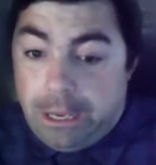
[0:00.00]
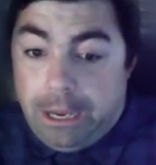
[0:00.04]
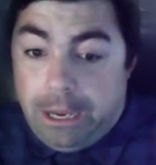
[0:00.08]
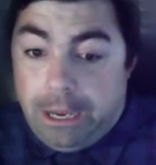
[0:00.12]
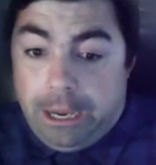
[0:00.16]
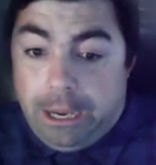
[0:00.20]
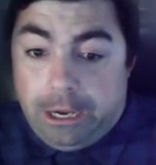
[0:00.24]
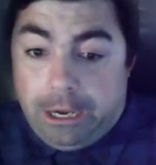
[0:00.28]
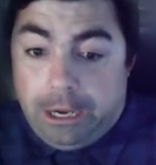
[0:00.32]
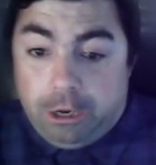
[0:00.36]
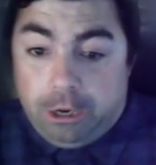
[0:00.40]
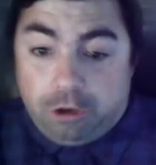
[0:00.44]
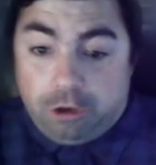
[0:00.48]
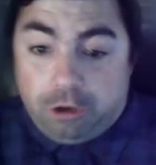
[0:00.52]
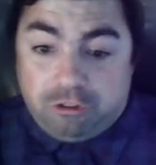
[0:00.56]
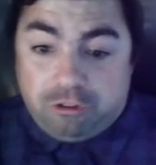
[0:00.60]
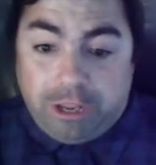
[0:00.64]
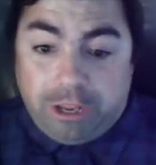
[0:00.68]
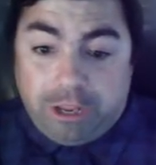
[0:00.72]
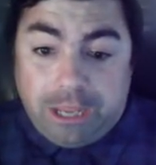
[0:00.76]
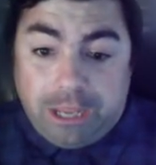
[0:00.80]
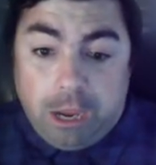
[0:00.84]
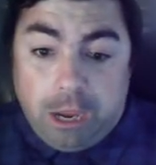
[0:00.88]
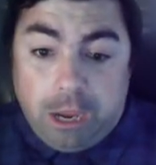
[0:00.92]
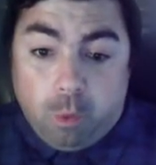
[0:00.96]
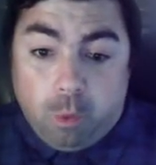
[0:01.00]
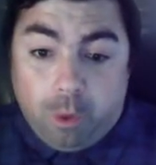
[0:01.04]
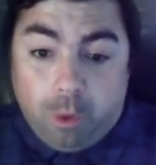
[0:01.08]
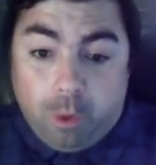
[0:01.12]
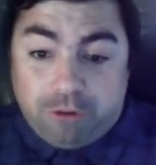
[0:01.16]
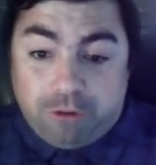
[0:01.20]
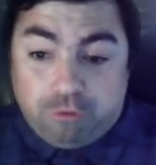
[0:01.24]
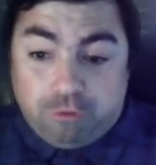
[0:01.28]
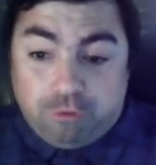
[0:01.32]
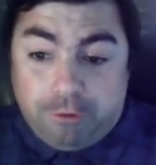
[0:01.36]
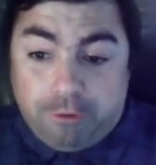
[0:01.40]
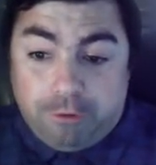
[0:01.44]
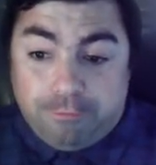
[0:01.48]
And it looks like uh,
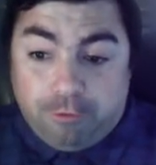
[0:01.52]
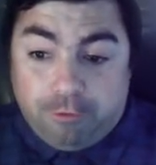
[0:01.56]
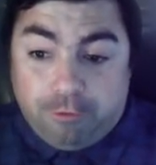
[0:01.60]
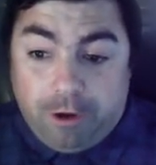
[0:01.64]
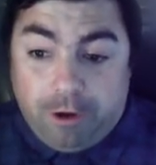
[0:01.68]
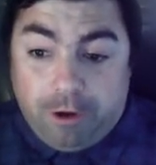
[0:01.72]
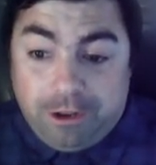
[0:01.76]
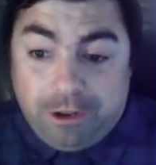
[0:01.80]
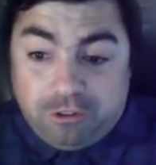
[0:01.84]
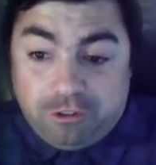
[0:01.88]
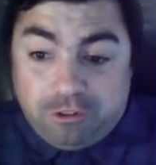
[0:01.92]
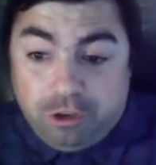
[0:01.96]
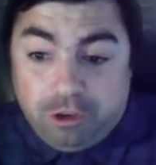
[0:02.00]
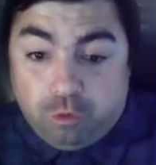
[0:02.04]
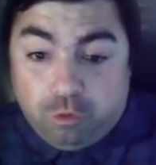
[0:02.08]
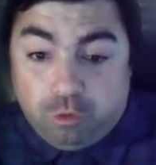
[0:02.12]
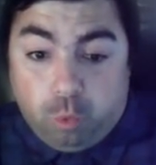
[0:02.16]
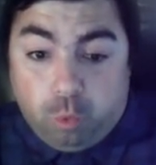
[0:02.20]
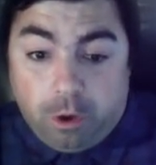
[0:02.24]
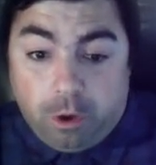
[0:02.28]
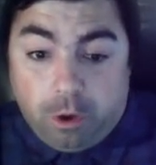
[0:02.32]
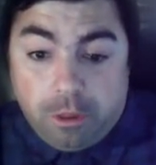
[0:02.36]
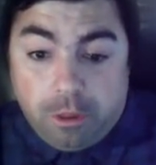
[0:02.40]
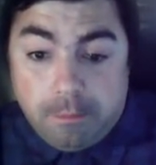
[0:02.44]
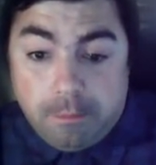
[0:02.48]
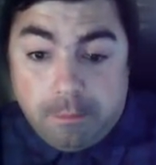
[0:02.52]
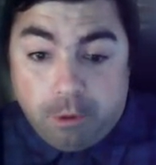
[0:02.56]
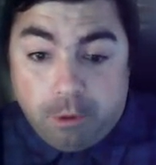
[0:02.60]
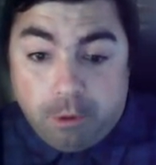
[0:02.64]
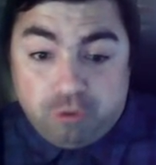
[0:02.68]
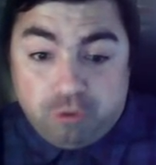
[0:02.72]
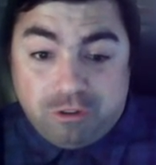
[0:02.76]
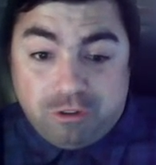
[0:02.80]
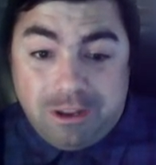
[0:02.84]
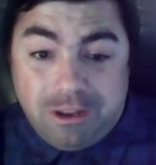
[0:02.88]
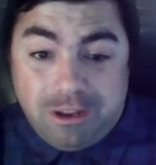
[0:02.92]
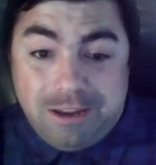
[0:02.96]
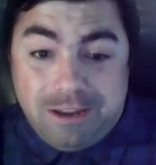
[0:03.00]
Western France is one of the
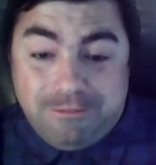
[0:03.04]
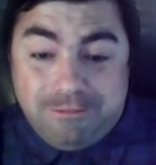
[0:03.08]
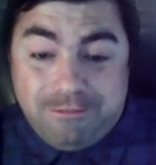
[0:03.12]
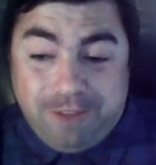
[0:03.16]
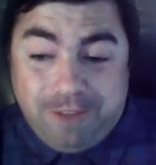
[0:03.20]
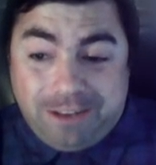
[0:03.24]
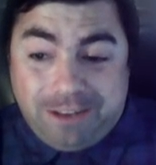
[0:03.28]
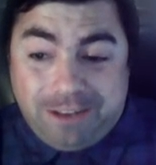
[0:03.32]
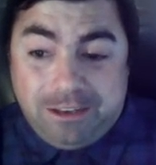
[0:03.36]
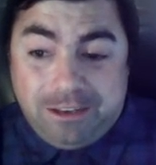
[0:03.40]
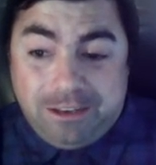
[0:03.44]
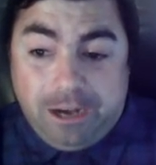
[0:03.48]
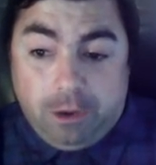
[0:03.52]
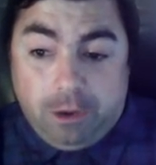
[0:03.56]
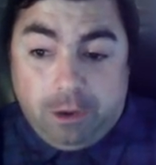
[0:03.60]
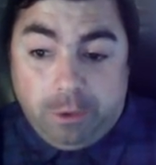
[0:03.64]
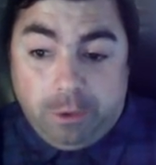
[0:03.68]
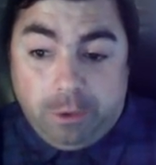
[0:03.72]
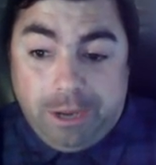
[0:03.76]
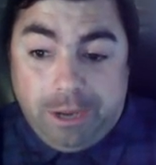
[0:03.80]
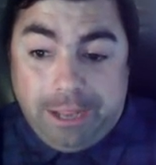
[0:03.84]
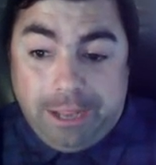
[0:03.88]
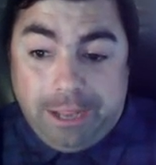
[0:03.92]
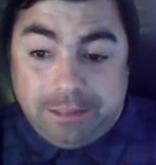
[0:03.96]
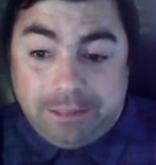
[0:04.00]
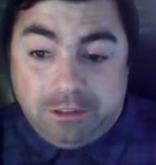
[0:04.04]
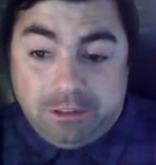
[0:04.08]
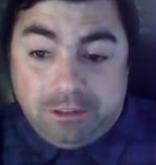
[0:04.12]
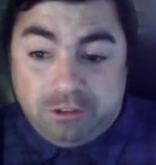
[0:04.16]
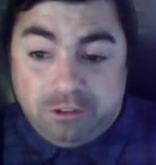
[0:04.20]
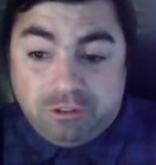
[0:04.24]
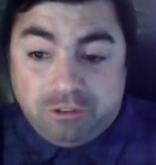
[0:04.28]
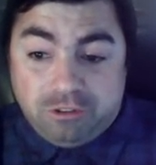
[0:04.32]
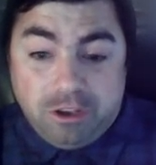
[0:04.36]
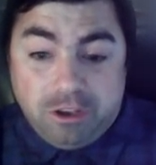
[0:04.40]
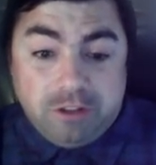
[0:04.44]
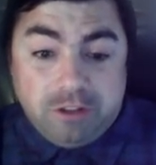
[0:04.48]
most affected area at this